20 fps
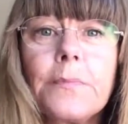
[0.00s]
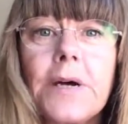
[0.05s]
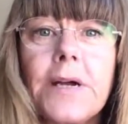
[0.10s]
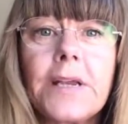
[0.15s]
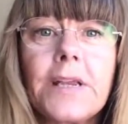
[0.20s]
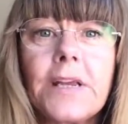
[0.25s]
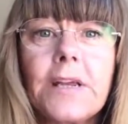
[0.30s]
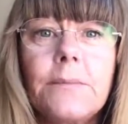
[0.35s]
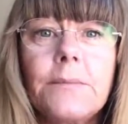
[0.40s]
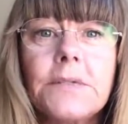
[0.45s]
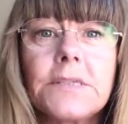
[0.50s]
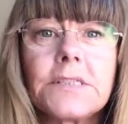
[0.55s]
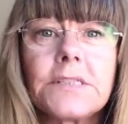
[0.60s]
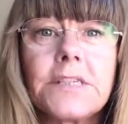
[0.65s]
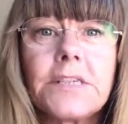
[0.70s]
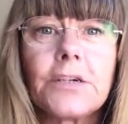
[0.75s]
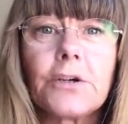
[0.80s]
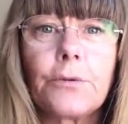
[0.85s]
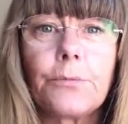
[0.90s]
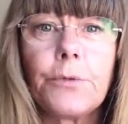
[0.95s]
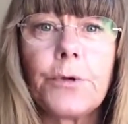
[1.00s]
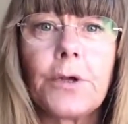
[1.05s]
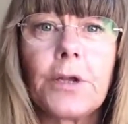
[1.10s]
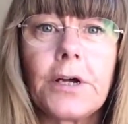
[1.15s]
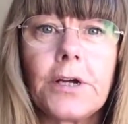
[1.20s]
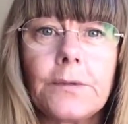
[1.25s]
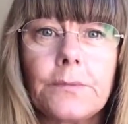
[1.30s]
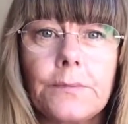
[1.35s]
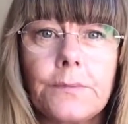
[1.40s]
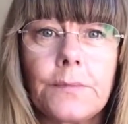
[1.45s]
My name is Dion
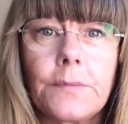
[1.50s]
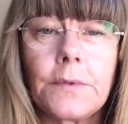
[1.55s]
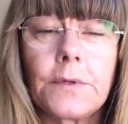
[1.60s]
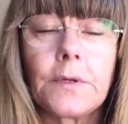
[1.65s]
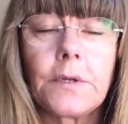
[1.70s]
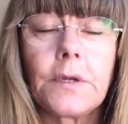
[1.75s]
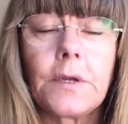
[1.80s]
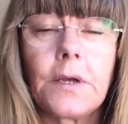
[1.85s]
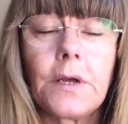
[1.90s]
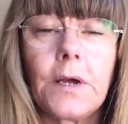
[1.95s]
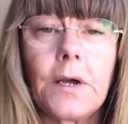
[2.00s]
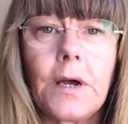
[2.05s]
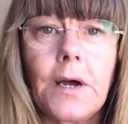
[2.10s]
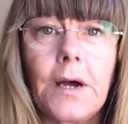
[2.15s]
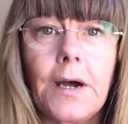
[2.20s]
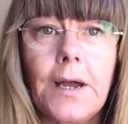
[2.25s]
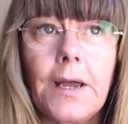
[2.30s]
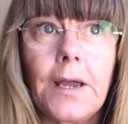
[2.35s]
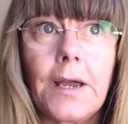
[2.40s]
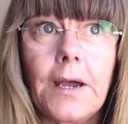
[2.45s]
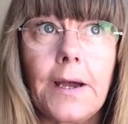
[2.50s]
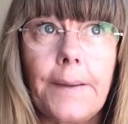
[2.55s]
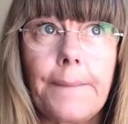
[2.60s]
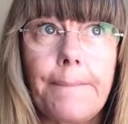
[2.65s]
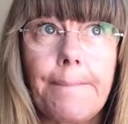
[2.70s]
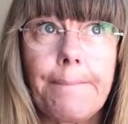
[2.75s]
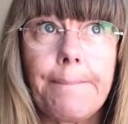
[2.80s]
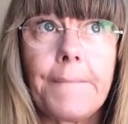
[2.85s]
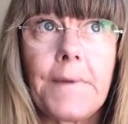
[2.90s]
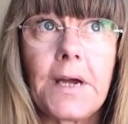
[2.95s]
Miller. I
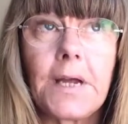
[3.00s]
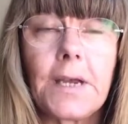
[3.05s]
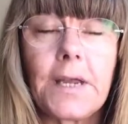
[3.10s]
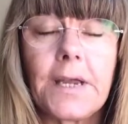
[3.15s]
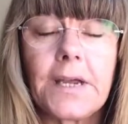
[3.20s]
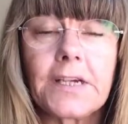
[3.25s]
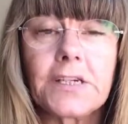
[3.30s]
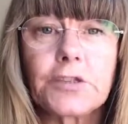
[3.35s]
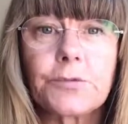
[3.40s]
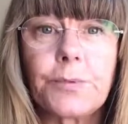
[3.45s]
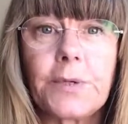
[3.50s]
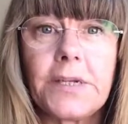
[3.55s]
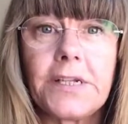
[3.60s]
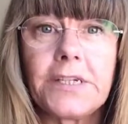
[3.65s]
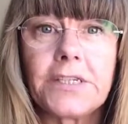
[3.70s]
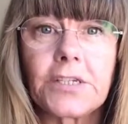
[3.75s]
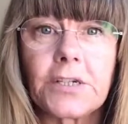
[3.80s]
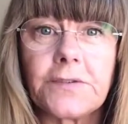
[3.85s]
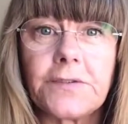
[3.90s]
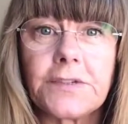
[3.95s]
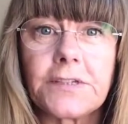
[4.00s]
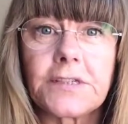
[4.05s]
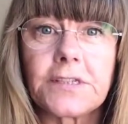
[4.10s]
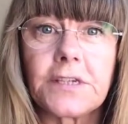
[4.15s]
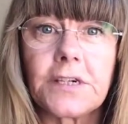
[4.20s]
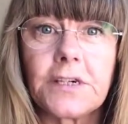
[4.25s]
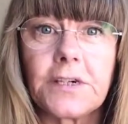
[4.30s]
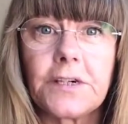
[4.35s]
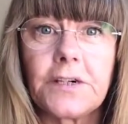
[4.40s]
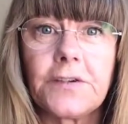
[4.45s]
am an ex-police
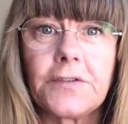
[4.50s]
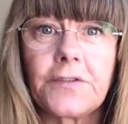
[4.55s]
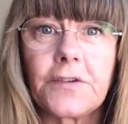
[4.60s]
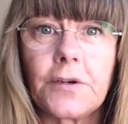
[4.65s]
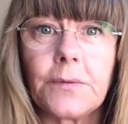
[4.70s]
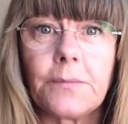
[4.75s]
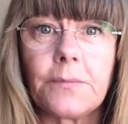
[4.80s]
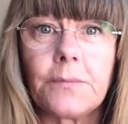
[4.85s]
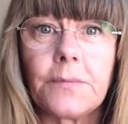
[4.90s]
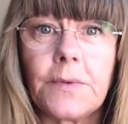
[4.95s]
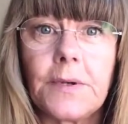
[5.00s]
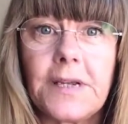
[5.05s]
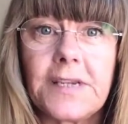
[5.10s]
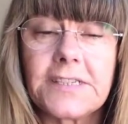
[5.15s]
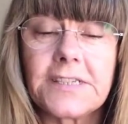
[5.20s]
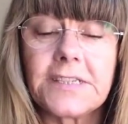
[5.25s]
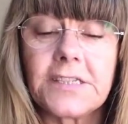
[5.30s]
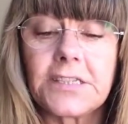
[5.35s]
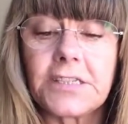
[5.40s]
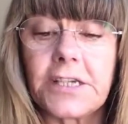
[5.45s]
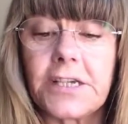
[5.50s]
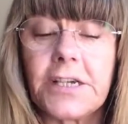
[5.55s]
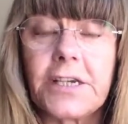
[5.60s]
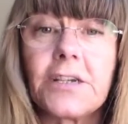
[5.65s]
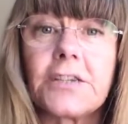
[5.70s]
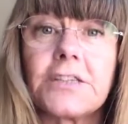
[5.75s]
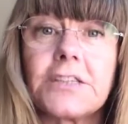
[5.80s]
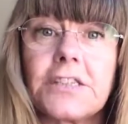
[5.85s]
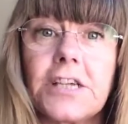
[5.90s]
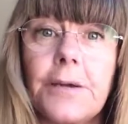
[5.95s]
officer from Leicestershire
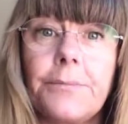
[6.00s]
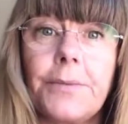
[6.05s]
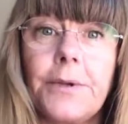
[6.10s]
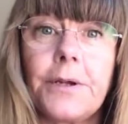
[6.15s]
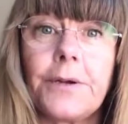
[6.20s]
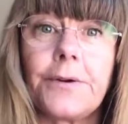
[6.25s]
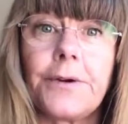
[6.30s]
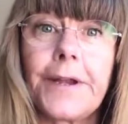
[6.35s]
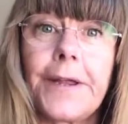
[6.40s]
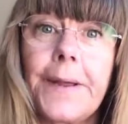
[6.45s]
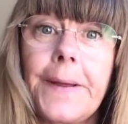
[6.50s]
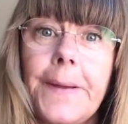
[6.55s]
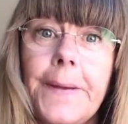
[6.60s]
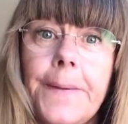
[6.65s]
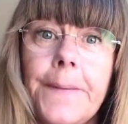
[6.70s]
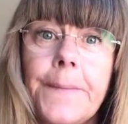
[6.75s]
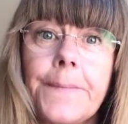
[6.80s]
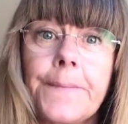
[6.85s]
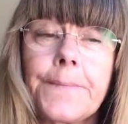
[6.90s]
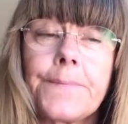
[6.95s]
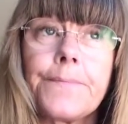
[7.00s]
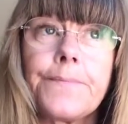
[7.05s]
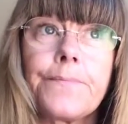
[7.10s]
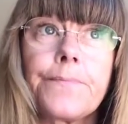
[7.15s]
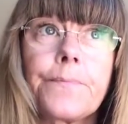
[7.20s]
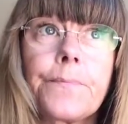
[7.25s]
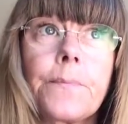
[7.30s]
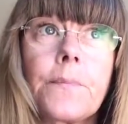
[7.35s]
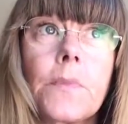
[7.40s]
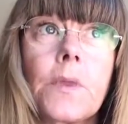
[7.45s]
Constabulary.
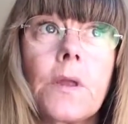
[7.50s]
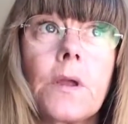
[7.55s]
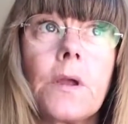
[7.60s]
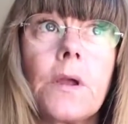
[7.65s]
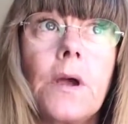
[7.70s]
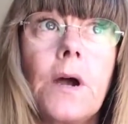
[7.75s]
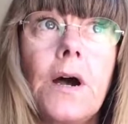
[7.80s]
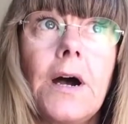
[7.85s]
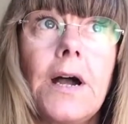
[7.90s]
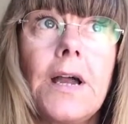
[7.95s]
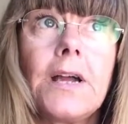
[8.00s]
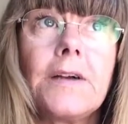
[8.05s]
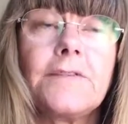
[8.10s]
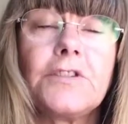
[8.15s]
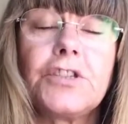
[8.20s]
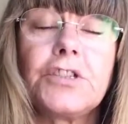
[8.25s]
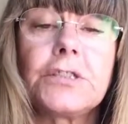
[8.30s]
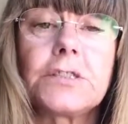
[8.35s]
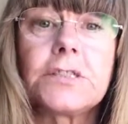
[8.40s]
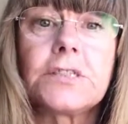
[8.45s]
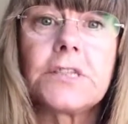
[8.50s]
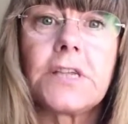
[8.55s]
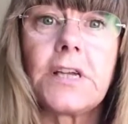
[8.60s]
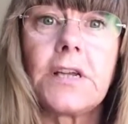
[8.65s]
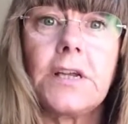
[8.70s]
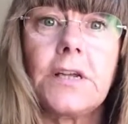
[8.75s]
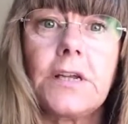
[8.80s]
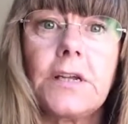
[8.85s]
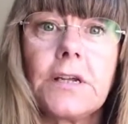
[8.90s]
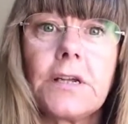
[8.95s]
I have just
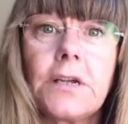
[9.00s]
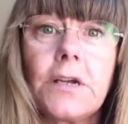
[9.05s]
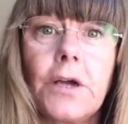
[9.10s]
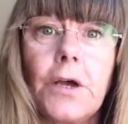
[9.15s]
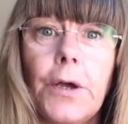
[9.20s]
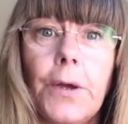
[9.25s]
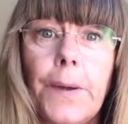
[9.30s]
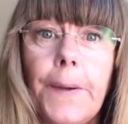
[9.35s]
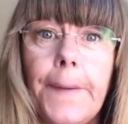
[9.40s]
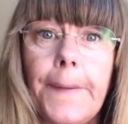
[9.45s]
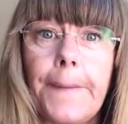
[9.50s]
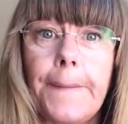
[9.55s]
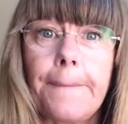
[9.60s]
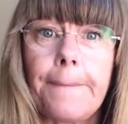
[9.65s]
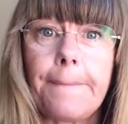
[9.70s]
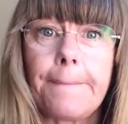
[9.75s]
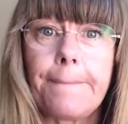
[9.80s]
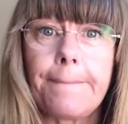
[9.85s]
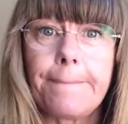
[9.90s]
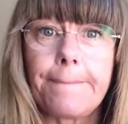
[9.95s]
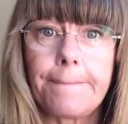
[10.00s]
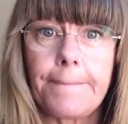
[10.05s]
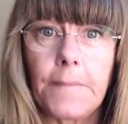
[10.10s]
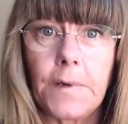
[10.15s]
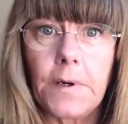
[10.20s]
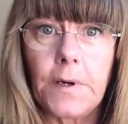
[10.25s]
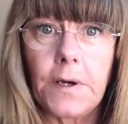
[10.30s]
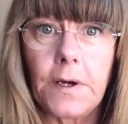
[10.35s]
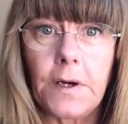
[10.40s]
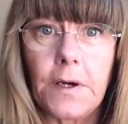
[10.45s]
seen um,
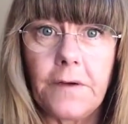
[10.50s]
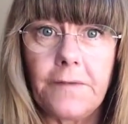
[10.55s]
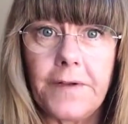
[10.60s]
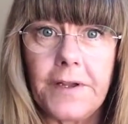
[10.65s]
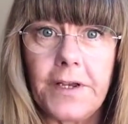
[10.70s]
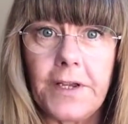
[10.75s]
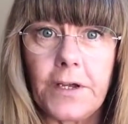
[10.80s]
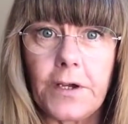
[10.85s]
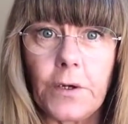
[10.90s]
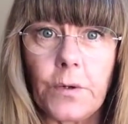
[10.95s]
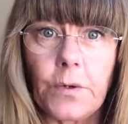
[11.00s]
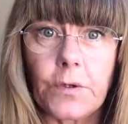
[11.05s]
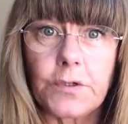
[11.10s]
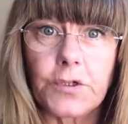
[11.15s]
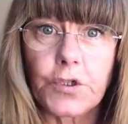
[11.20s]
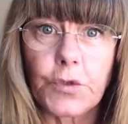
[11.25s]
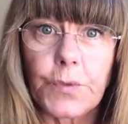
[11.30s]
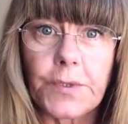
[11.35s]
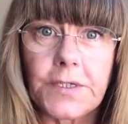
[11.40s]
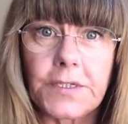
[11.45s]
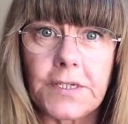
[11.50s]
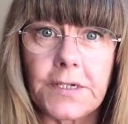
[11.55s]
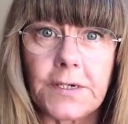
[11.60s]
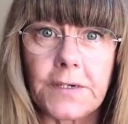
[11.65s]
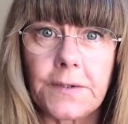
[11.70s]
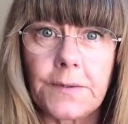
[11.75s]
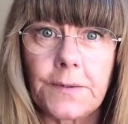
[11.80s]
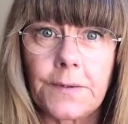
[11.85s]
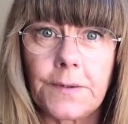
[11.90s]
a video on Twitter